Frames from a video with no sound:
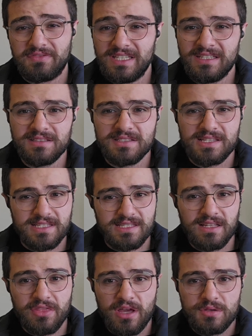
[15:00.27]

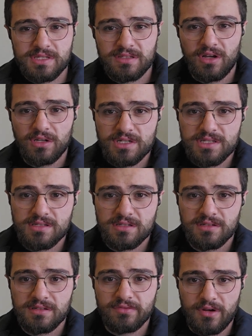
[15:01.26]

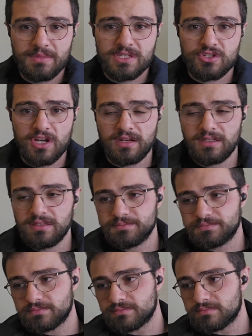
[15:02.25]
$16,000 from his
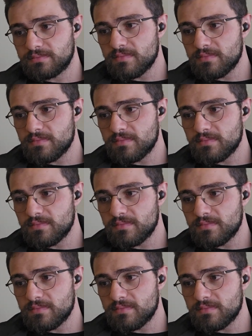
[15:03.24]
channel.